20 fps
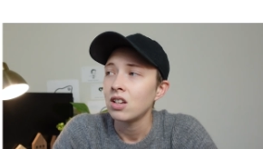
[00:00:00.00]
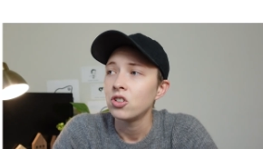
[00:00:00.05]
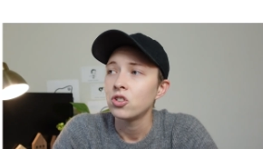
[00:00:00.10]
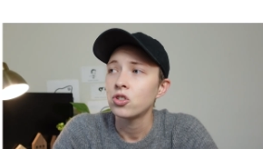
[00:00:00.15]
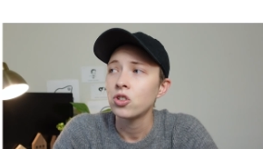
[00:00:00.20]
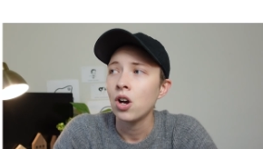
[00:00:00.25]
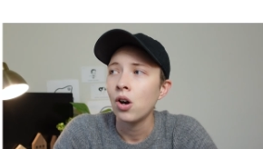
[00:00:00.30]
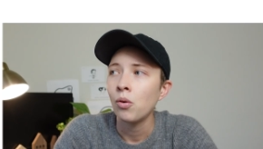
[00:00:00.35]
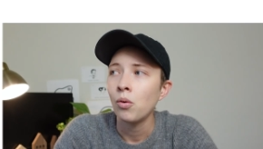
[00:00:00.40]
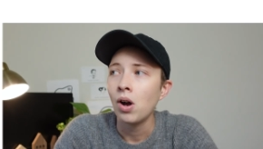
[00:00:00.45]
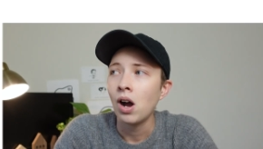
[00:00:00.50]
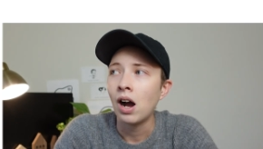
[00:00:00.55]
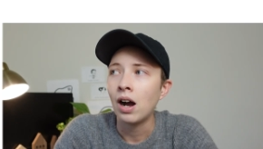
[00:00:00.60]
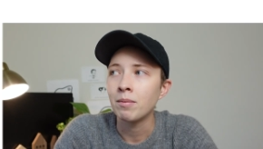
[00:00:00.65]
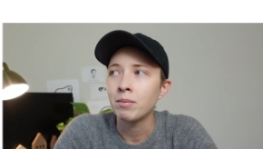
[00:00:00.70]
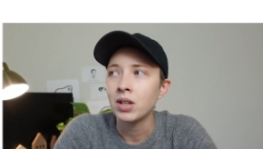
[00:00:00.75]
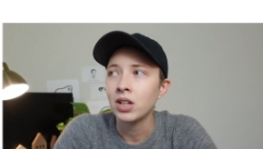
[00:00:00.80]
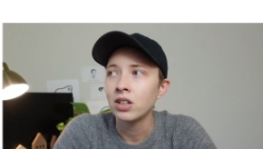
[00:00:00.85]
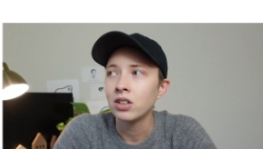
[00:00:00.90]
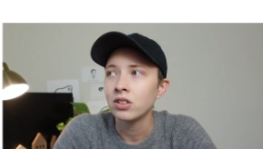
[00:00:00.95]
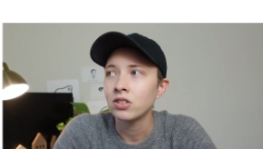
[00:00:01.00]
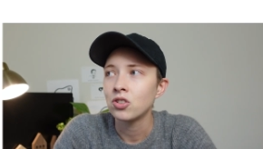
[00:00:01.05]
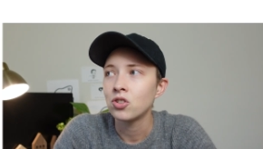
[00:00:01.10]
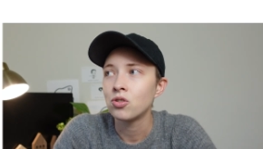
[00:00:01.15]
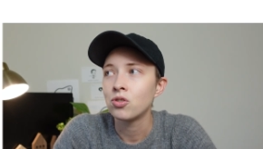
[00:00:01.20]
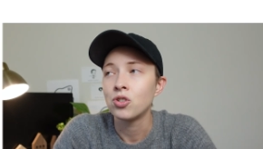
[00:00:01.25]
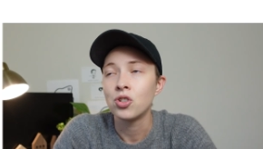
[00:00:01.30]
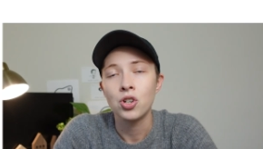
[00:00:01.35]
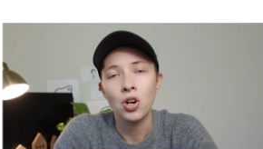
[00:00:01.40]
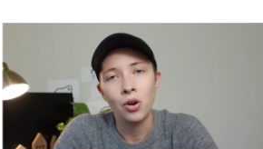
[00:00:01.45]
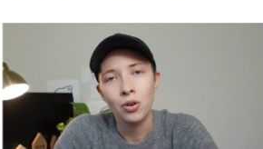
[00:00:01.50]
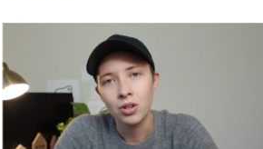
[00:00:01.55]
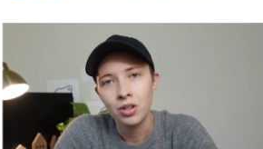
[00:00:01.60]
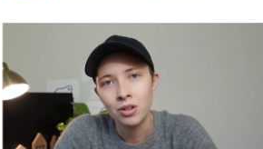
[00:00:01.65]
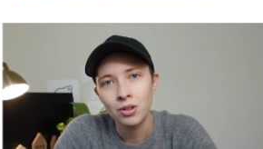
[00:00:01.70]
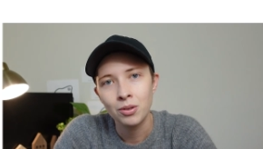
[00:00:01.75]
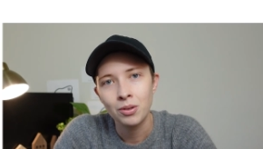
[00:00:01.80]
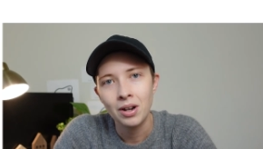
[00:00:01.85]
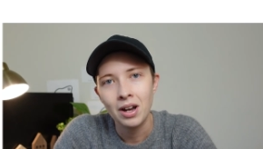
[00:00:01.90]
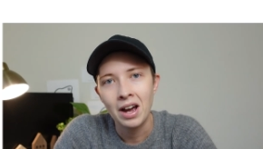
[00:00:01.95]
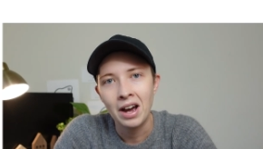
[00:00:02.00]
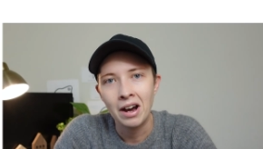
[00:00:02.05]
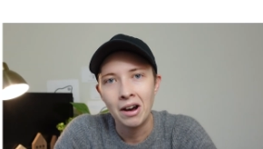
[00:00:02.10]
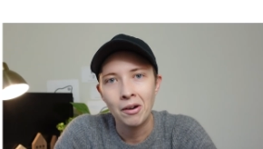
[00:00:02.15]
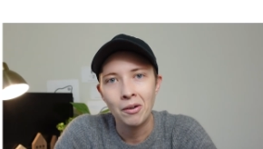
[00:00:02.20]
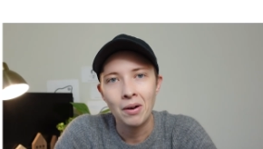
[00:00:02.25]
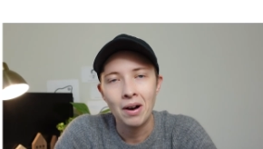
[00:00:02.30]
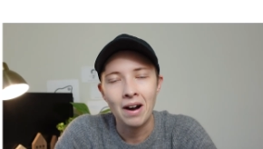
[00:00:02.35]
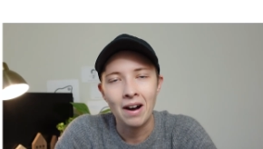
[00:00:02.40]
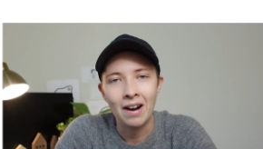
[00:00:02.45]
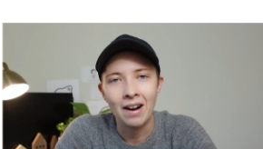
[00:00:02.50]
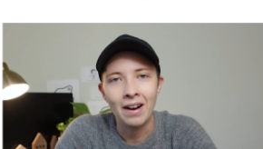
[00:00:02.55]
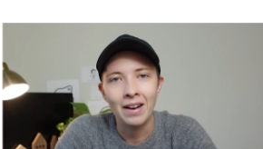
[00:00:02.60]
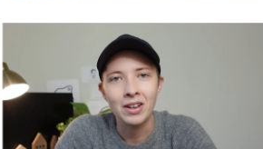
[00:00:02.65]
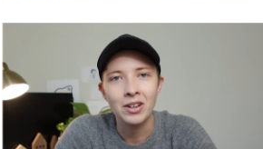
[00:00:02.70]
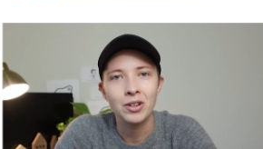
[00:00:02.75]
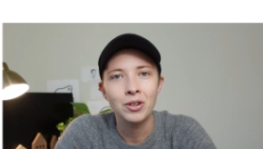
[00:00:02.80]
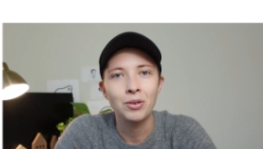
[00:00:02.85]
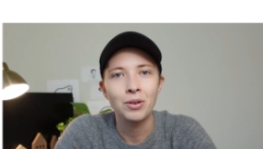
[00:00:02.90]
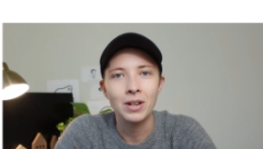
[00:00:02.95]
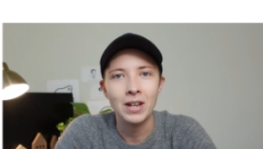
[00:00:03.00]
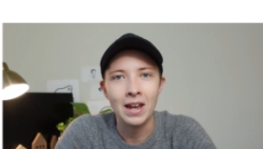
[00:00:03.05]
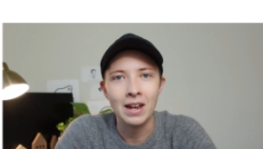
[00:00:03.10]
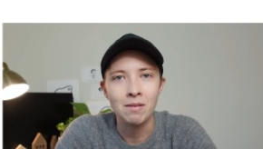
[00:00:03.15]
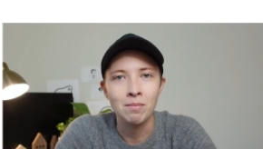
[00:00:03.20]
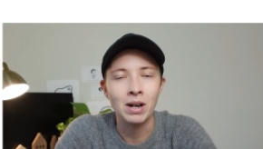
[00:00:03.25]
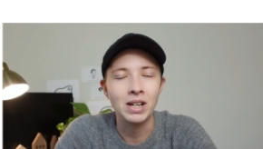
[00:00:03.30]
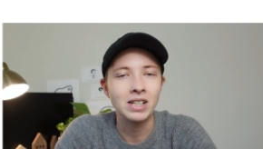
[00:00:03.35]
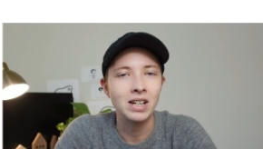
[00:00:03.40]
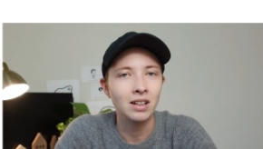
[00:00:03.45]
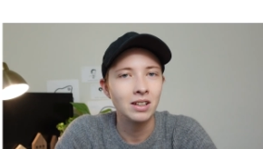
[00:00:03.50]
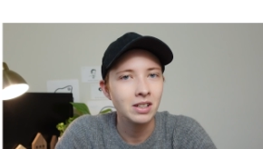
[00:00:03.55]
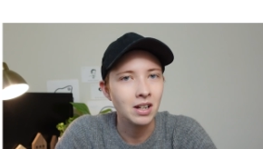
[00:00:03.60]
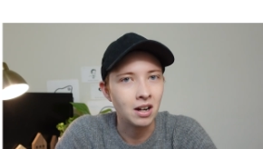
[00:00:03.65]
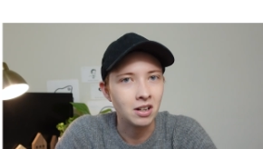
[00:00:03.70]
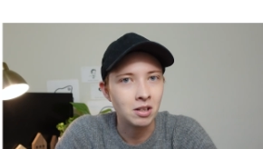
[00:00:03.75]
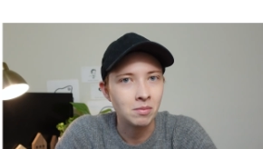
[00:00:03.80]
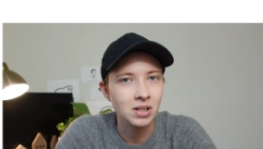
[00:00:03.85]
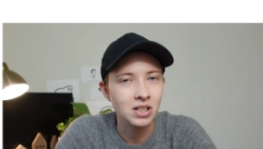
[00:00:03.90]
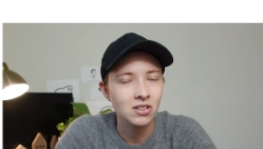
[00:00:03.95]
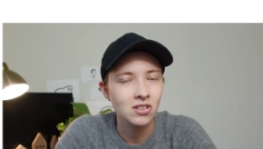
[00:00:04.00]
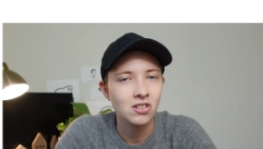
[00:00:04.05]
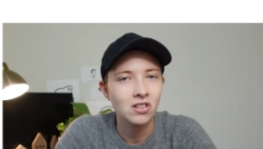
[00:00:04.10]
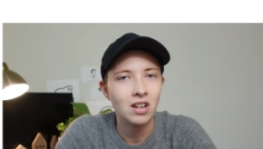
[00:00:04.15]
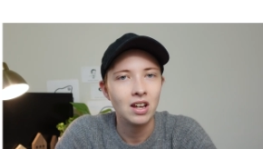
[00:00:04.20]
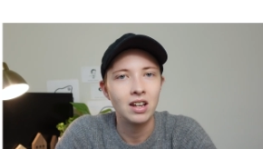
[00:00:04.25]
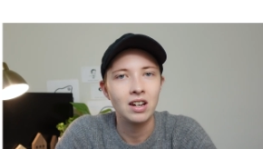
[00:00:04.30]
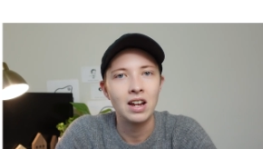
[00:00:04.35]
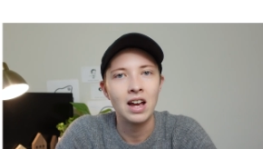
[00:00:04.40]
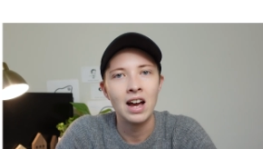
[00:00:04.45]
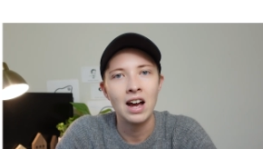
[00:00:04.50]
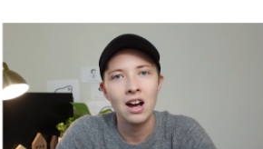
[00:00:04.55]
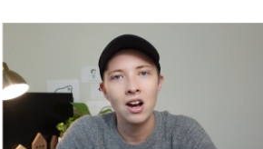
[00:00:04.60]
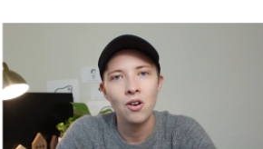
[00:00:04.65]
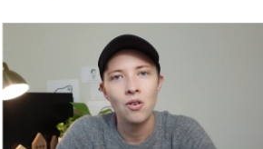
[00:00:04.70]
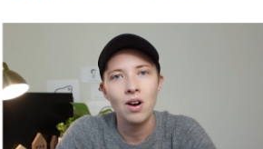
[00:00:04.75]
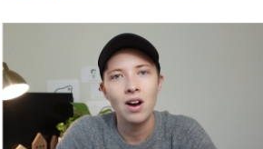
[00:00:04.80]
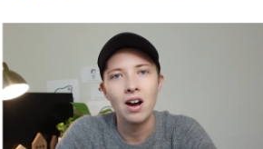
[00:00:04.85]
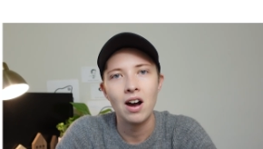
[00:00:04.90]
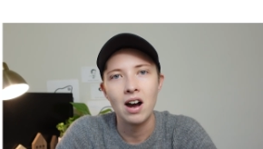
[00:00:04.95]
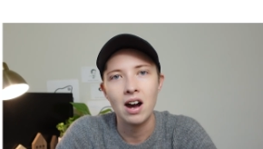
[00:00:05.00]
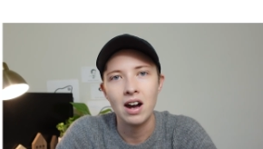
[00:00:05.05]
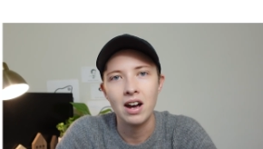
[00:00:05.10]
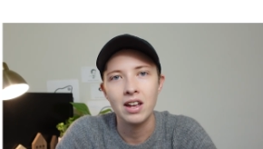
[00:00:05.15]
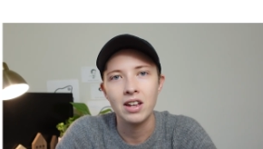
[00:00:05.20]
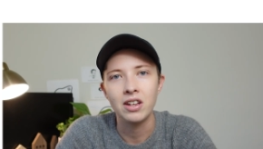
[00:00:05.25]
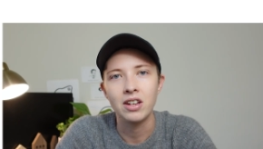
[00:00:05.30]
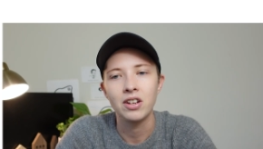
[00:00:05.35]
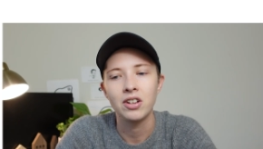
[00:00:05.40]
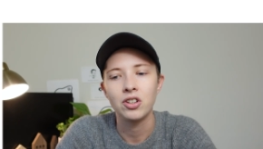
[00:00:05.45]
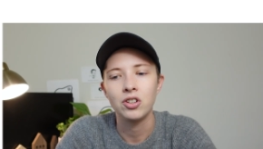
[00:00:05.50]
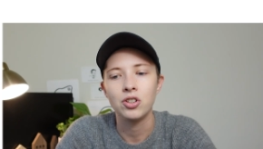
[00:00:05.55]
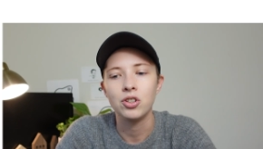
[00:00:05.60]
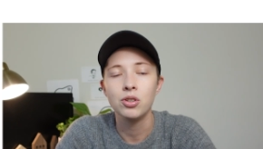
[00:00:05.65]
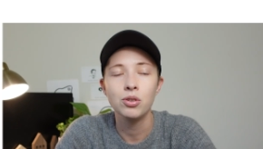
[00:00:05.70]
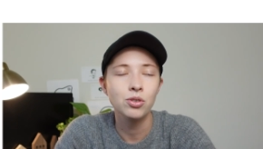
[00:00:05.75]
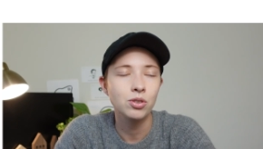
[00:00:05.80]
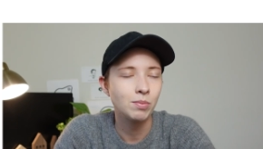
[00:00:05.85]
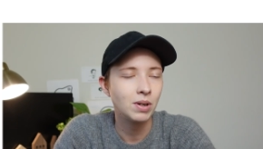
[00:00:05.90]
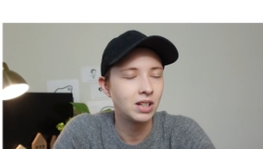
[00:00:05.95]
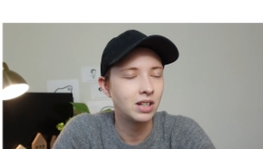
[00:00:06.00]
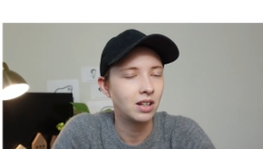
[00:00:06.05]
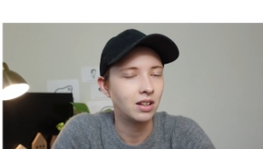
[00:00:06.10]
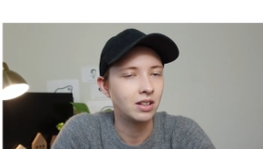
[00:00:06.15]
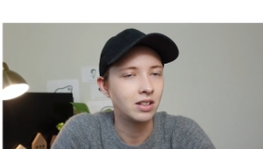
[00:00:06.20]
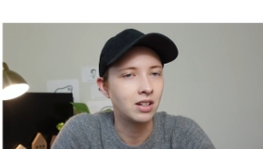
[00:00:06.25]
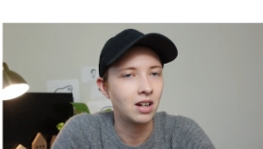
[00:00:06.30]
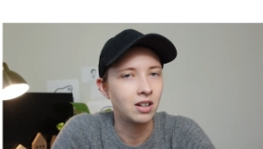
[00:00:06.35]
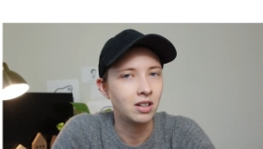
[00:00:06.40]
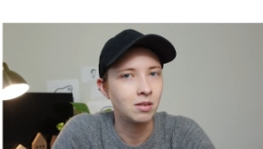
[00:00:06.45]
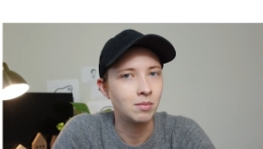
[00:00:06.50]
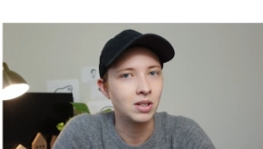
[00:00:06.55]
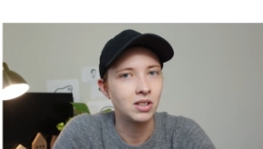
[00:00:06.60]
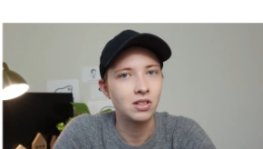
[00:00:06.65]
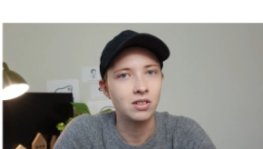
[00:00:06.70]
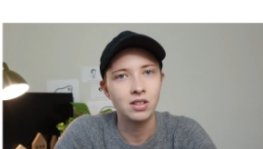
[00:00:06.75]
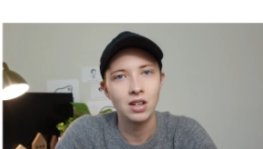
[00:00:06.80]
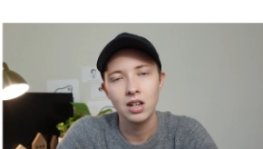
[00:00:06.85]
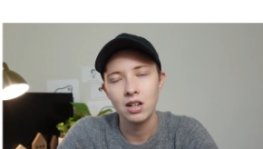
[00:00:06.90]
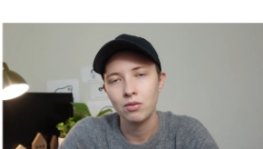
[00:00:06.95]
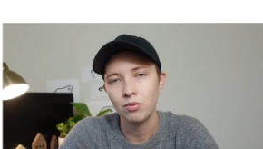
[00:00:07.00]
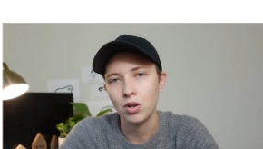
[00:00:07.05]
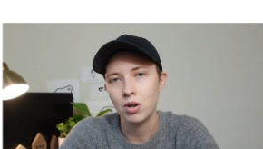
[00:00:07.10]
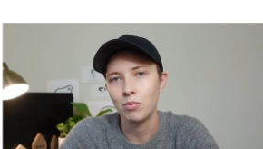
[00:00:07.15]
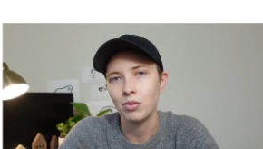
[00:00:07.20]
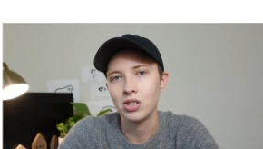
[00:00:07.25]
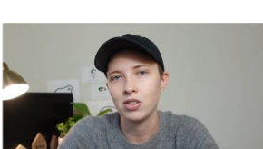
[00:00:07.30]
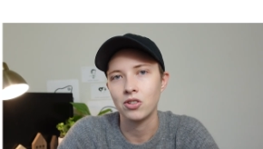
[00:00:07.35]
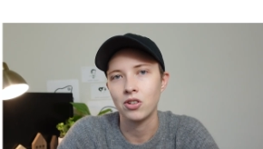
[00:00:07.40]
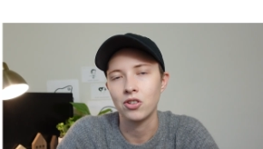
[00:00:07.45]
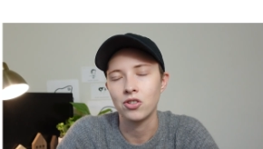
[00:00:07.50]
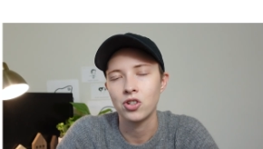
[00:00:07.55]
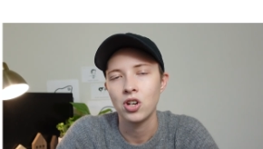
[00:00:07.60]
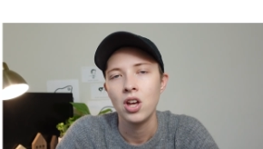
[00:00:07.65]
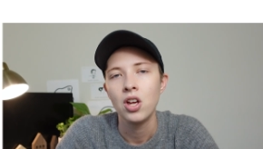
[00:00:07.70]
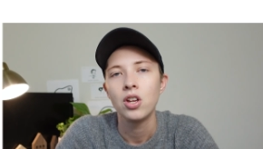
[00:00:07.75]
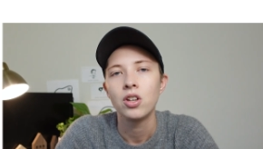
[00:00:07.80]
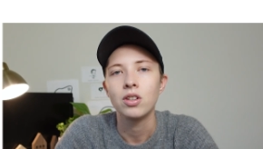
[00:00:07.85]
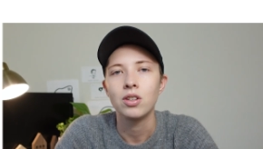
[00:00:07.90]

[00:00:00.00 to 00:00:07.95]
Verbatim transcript: So I'm going to show you how I create my daily documents and how I use my daily documents inside of Roam Research